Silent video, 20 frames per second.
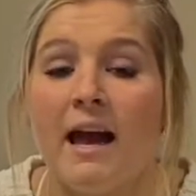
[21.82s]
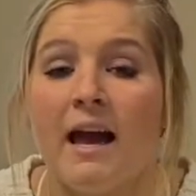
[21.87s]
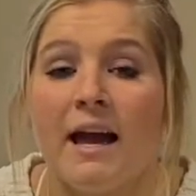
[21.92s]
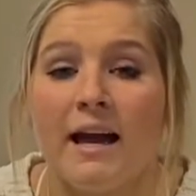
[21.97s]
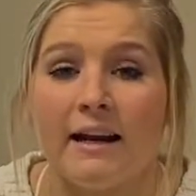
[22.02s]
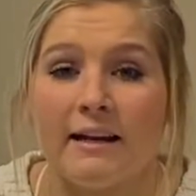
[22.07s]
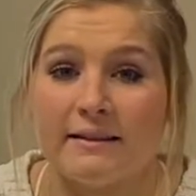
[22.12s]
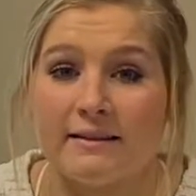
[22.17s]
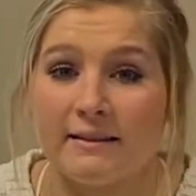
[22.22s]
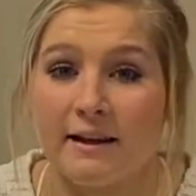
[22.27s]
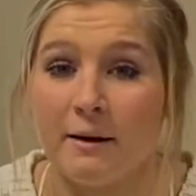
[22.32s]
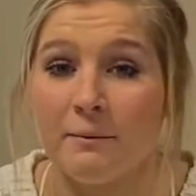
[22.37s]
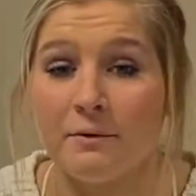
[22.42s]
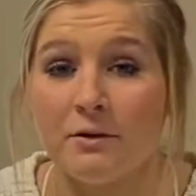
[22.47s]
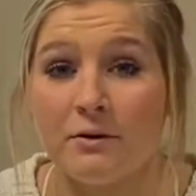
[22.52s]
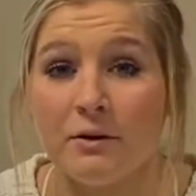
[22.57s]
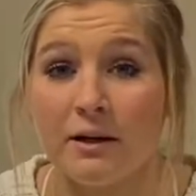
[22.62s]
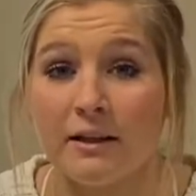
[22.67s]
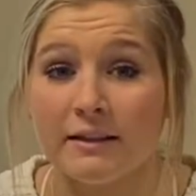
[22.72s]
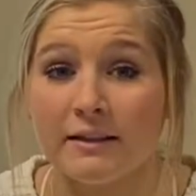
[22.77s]
It has come
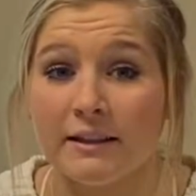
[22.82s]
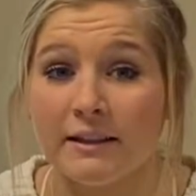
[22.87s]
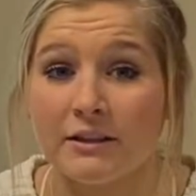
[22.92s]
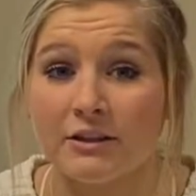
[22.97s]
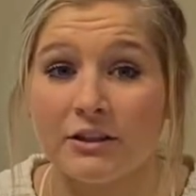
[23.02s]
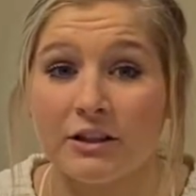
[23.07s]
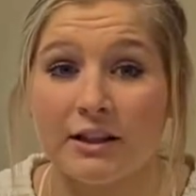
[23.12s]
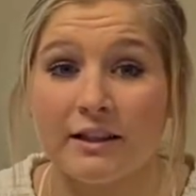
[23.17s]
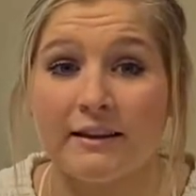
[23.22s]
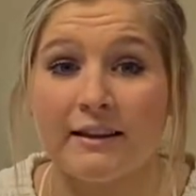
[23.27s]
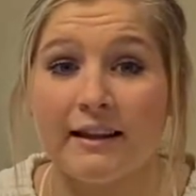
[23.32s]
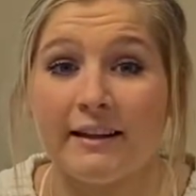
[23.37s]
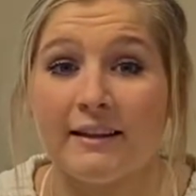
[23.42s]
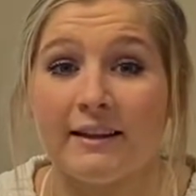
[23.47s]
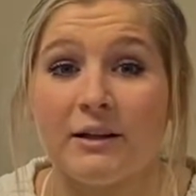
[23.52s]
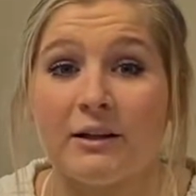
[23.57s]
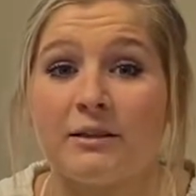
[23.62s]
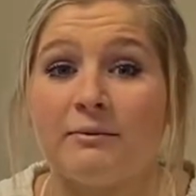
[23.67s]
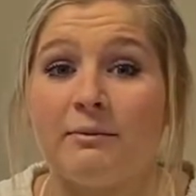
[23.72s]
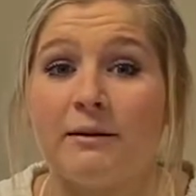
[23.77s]
to our attention that
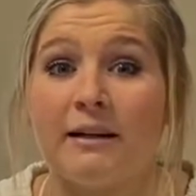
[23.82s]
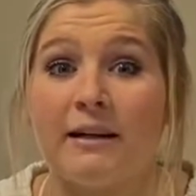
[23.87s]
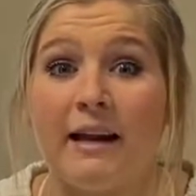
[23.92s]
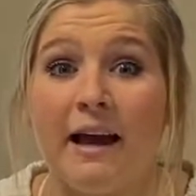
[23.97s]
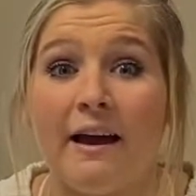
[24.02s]
there has been an